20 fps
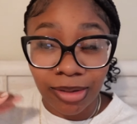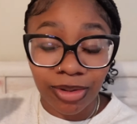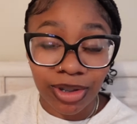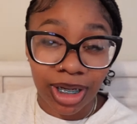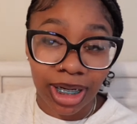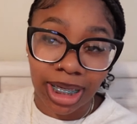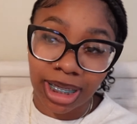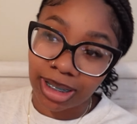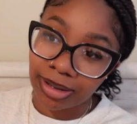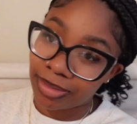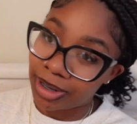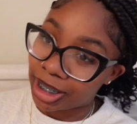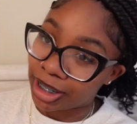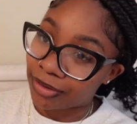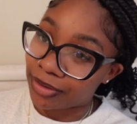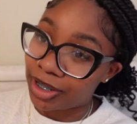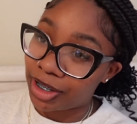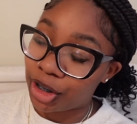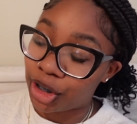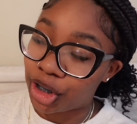I'm trying to get some
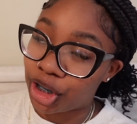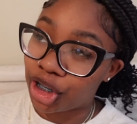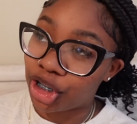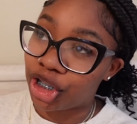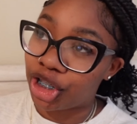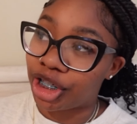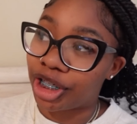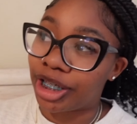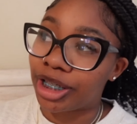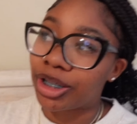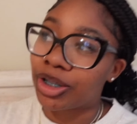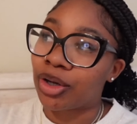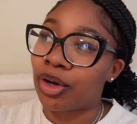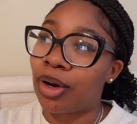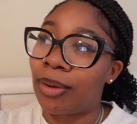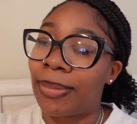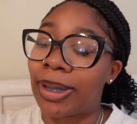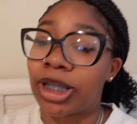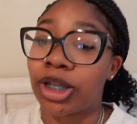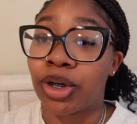decorations and shit. So
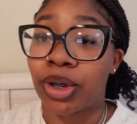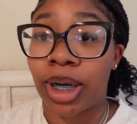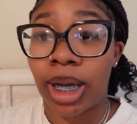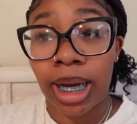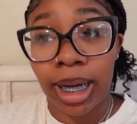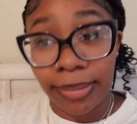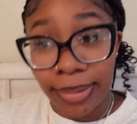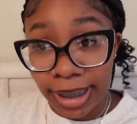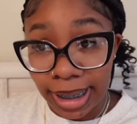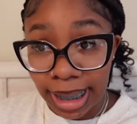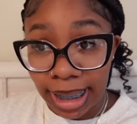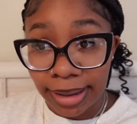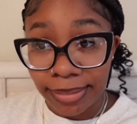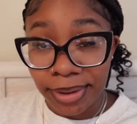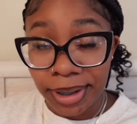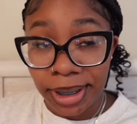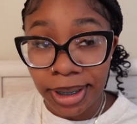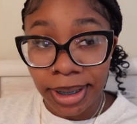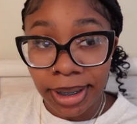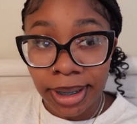I'm about to go to Hobby
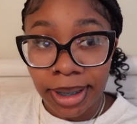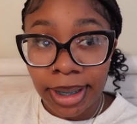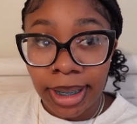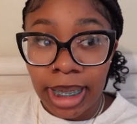Lobby